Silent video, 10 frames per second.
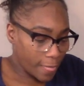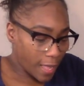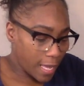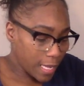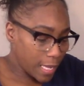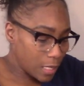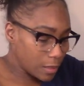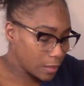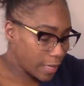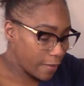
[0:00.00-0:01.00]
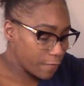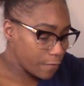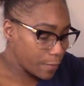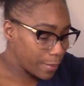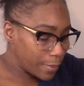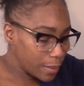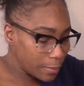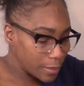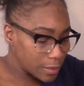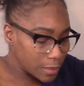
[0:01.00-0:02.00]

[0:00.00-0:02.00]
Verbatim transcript: I gotta look out for my babies.